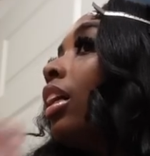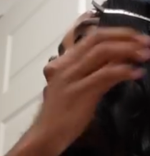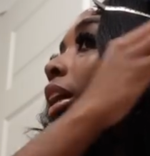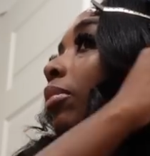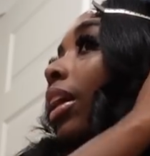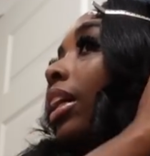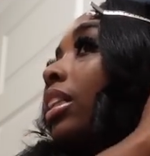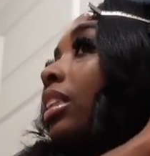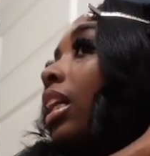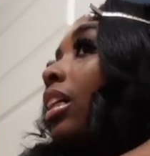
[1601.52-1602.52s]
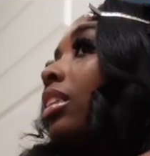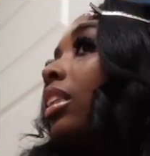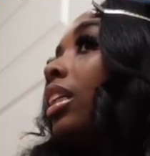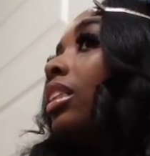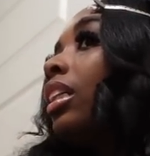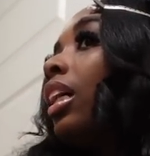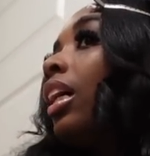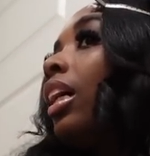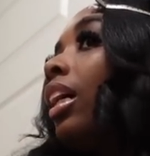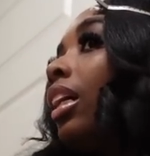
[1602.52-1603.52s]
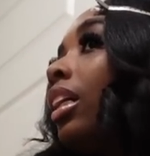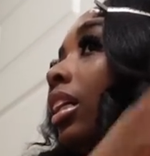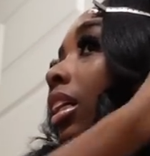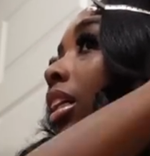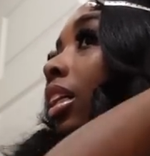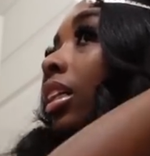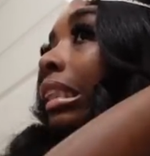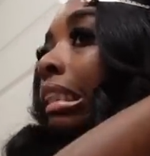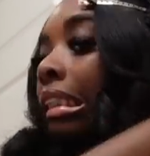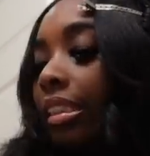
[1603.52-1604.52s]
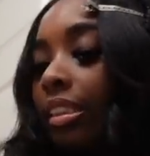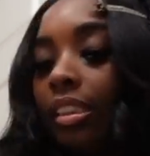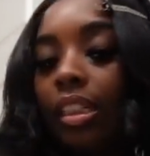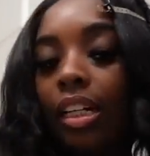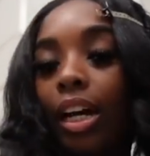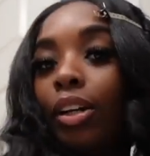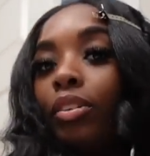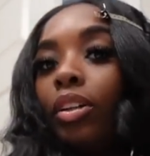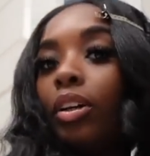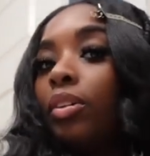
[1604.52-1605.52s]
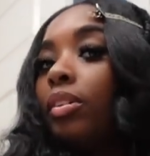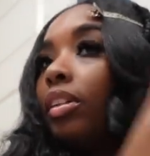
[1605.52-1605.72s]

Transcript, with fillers: like my hairstylist did yesterday, and I don't know